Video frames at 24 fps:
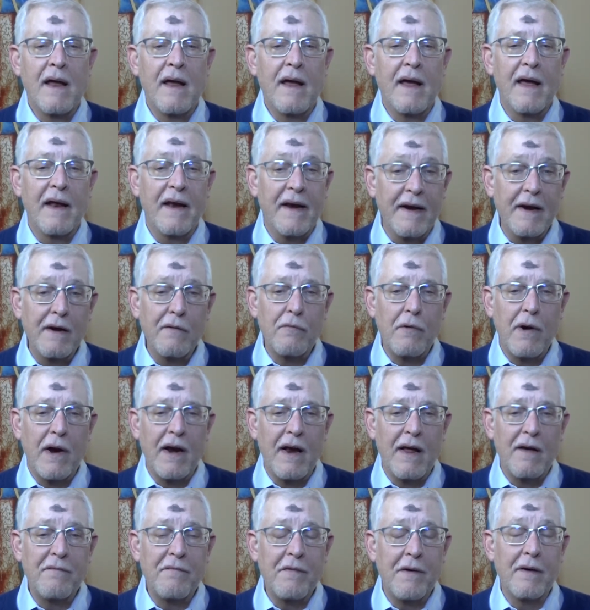At any rate,
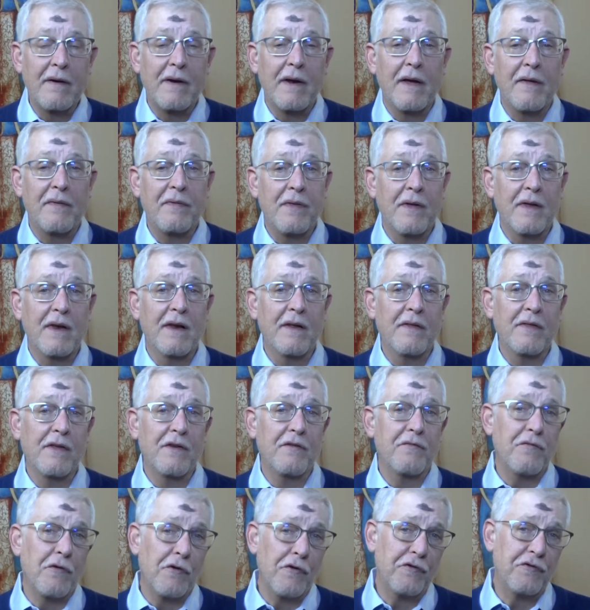I found out that in the
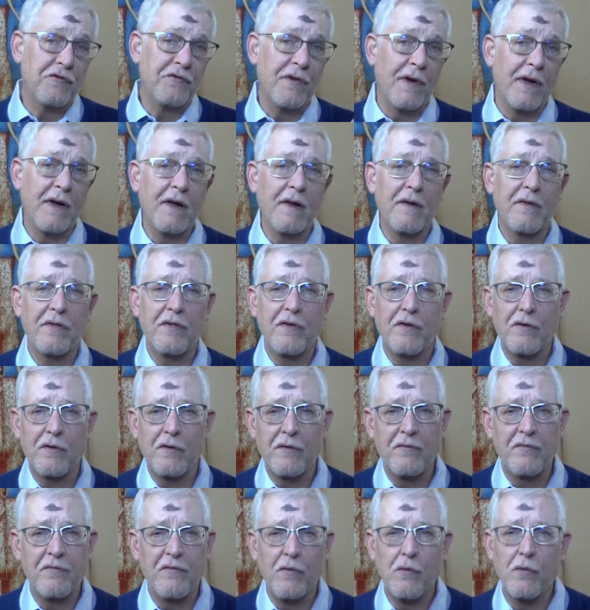1st, 2nd,
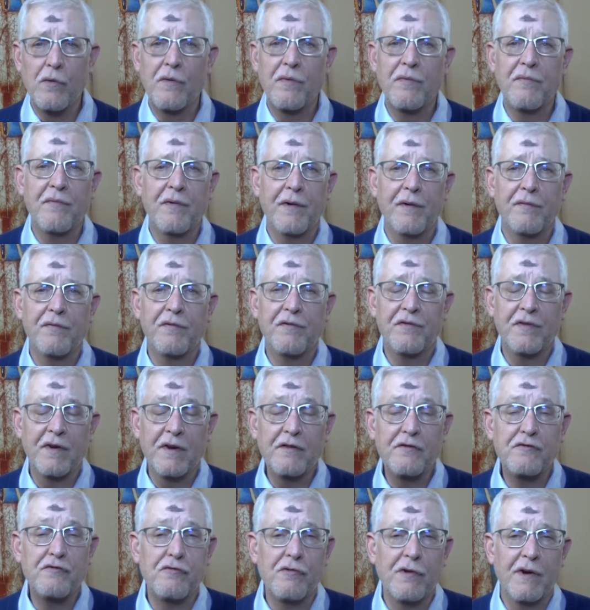3rd, 4th, 5th
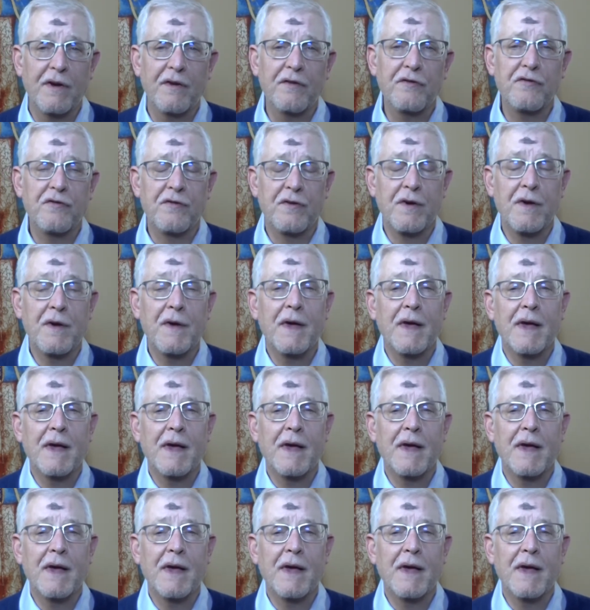centuries,